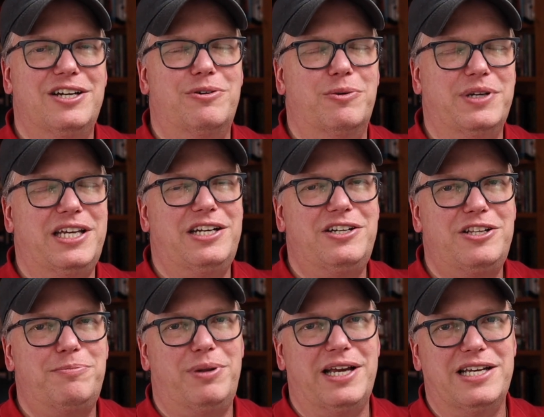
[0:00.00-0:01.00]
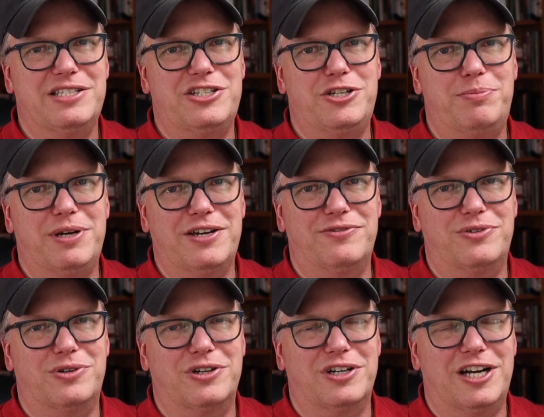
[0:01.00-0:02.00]
When we get into the plans that you pay
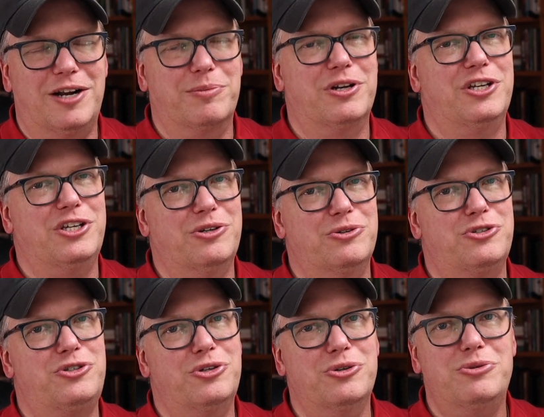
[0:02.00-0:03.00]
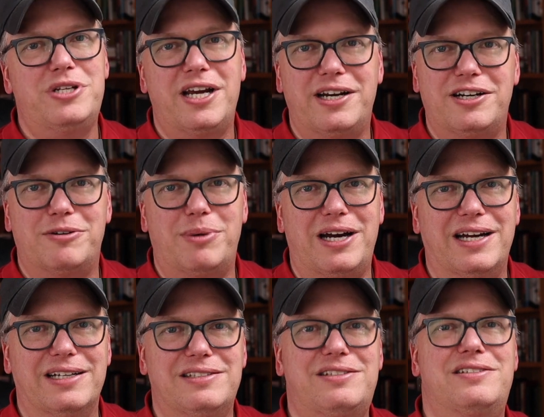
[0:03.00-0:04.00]
for, I'm going to use 2
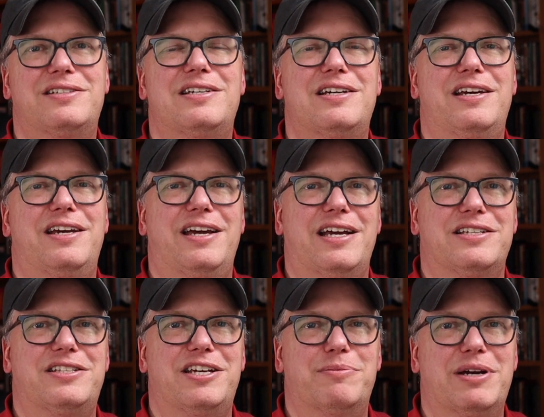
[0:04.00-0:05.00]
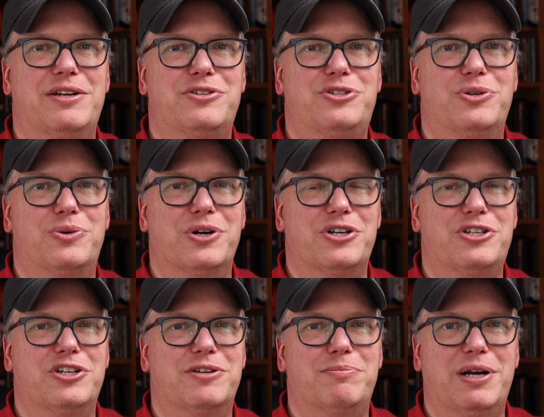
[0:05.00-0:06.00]
terabytes as the amount of storage
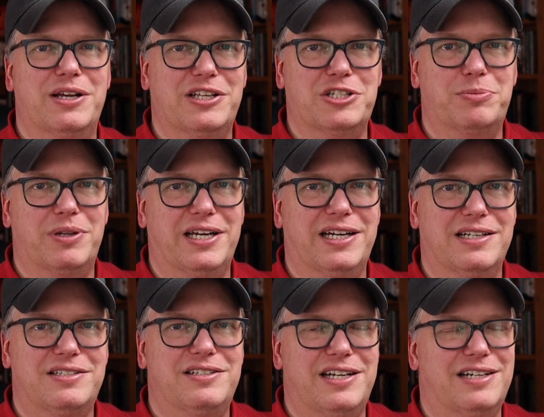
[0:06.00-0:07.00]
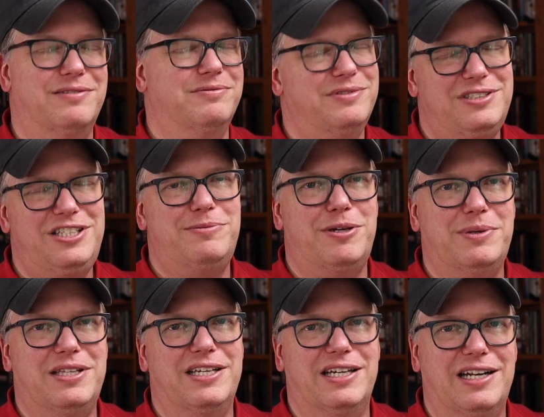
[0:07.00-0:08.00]
to compare these plans. Now, you may be
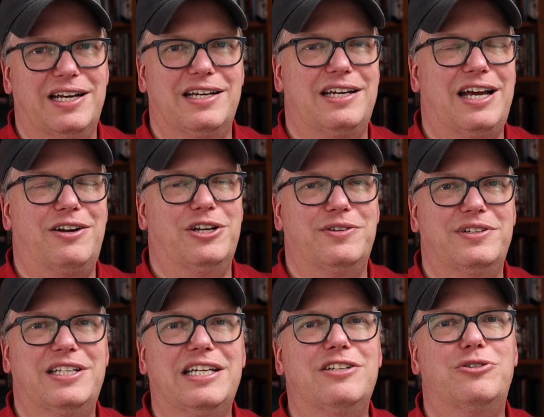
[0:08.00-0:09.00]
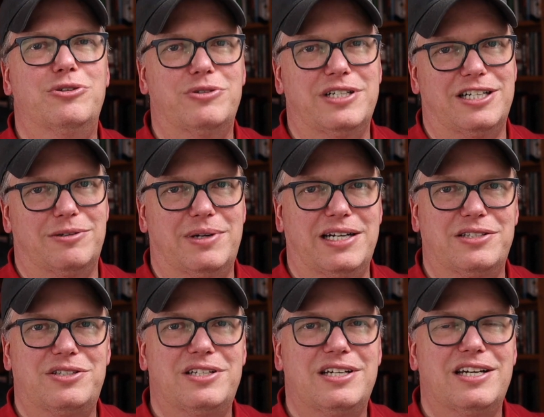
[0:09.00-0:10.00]
thinking, I don't even need 2
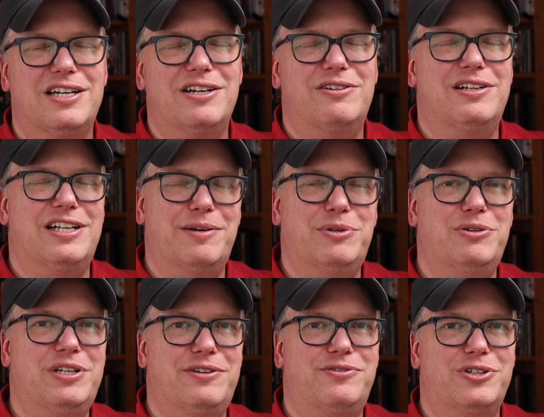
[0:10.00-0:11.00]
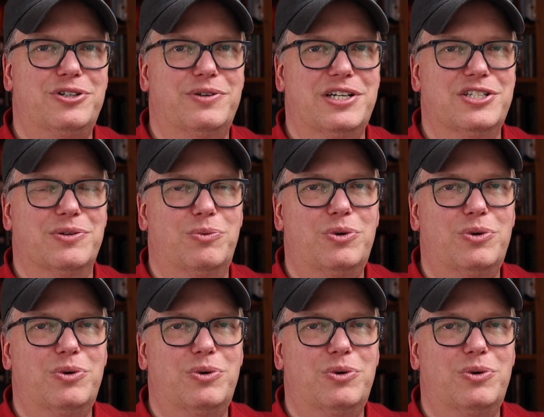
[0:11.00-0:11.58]
terabytes. Well, I'm doing that for a reason.